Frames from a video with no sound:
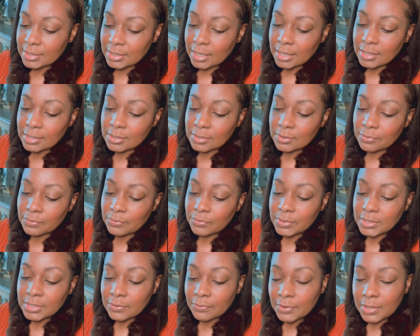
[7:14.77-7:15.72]
So
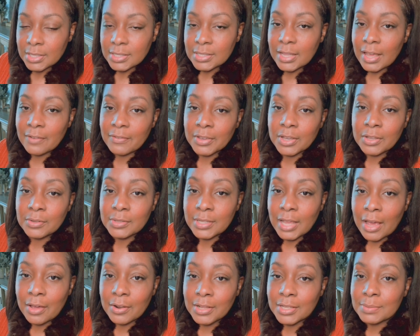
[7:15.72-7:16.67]
philosophical
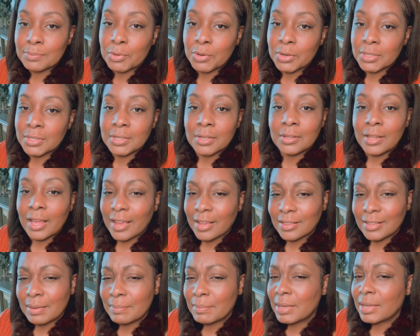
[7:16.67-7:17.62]
doubt is more so like,
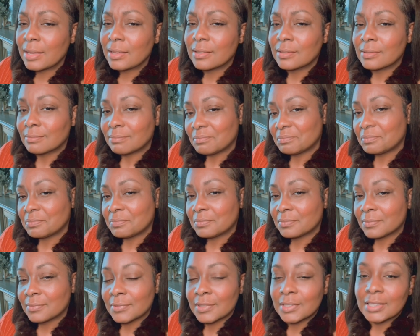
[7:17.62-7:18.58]
let me
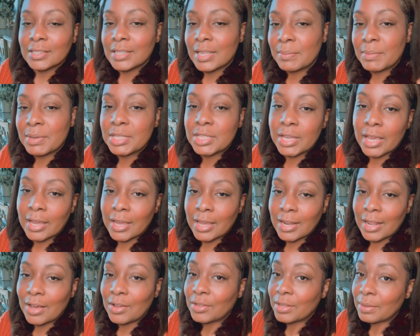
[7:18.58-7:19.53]
check
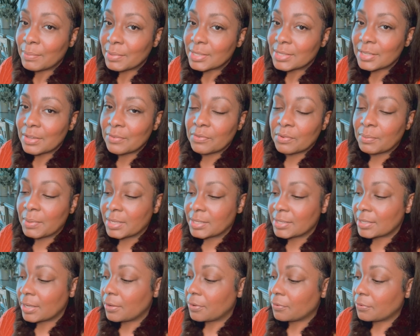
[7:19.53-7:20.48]
it out. Let me see for
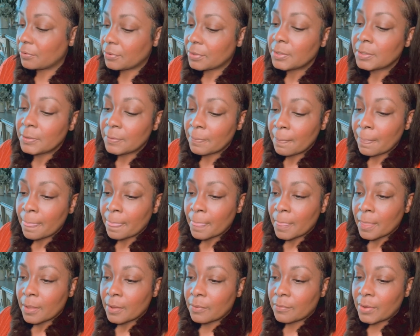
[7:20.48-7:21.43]
myself.
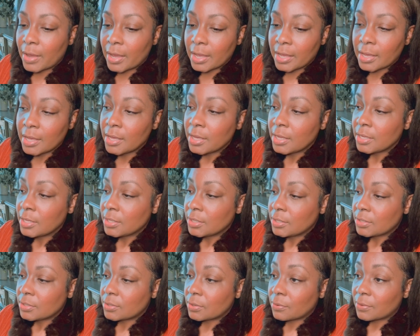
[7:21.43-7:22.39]
All right.
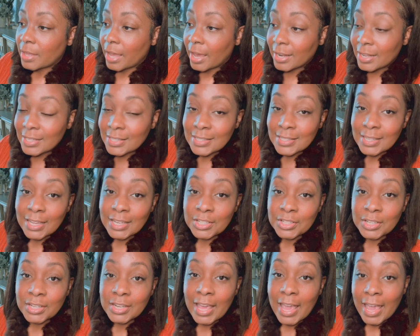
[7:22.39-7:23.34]
So that is
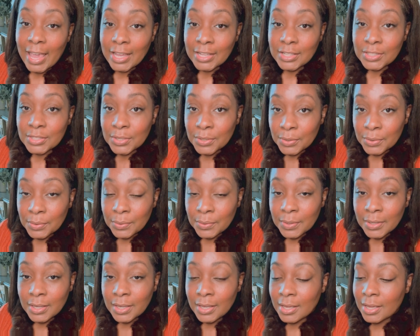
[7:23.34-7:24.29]
section A2
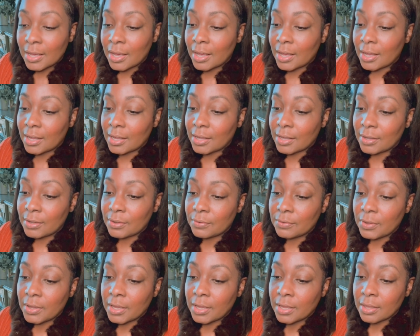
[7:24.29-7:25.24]

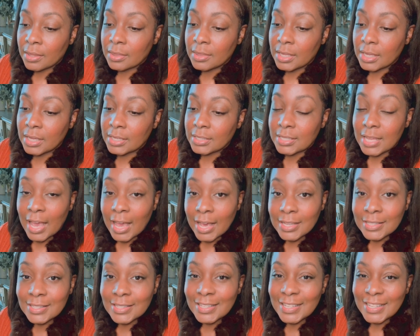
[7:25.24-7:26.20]
of the
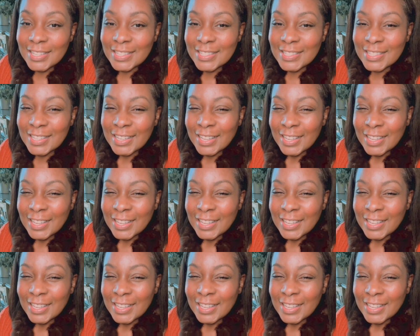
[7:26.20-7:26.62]
task list.